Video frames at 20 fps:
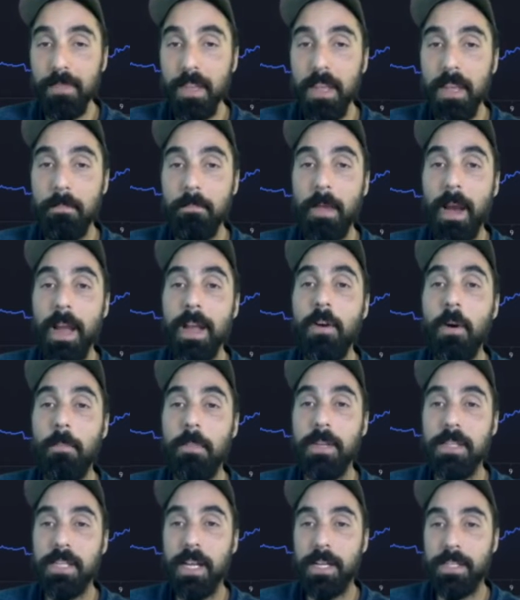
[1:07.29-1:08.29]
it may not
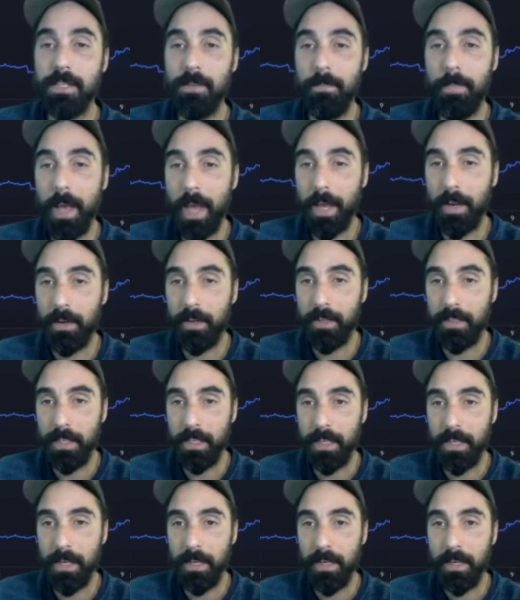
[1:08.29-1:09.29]
be such a bad
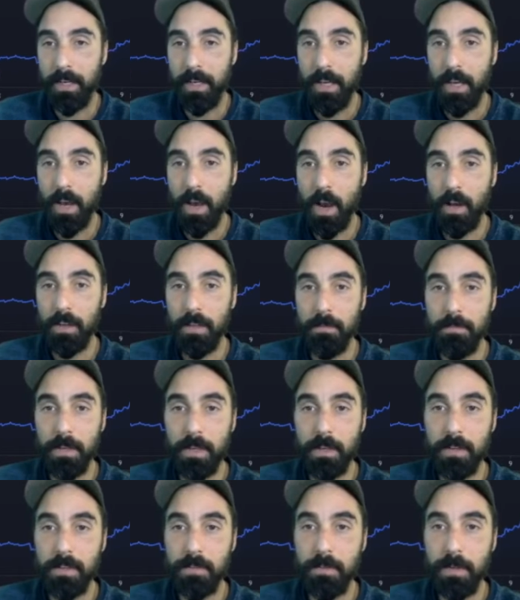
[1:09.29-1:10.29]
idea, only
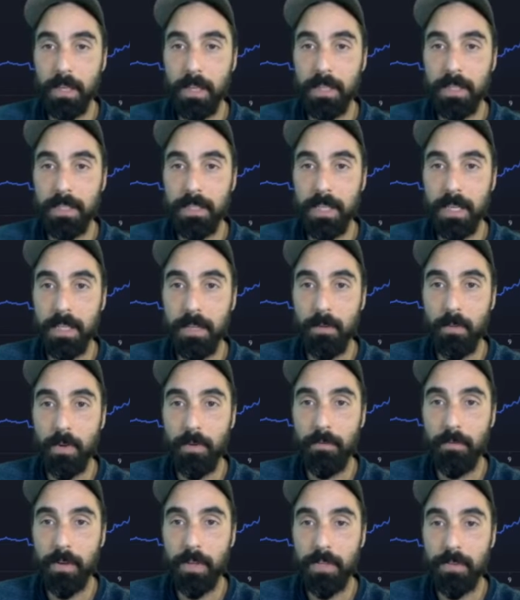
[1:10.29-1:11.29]
because we can see that
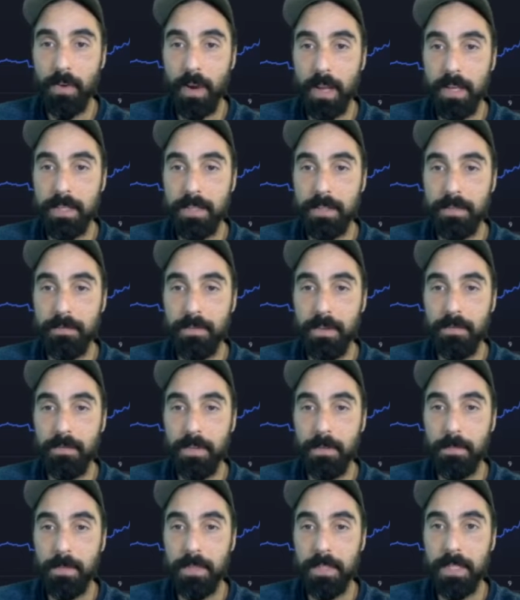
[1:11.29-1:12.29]
we've retraced
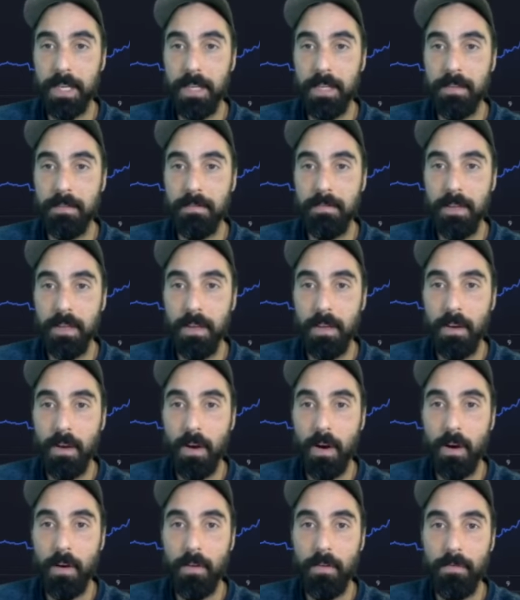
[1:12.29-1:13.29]
50%
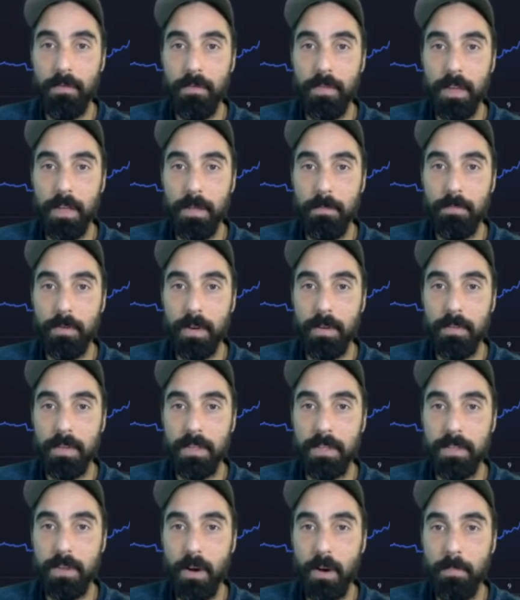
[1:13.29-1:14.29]
of the
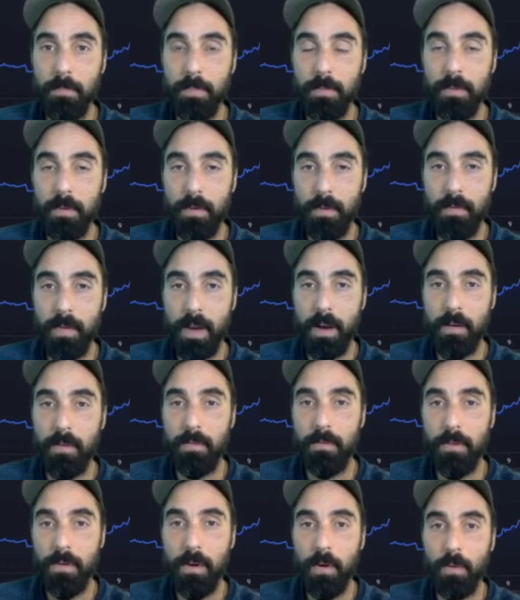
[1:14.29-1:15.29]
previous top of our
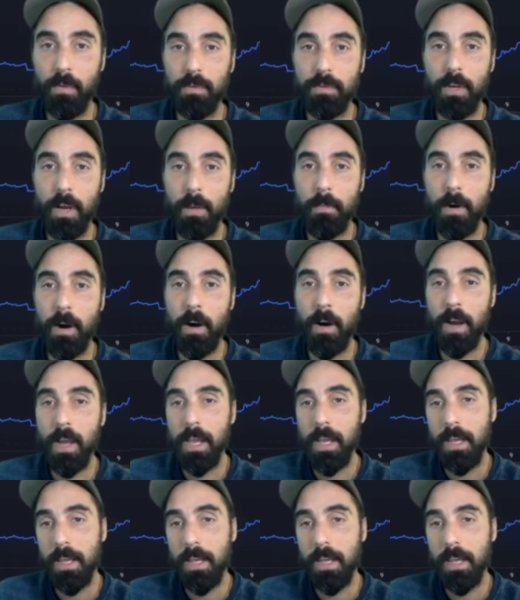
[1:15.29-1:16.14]
all-time high,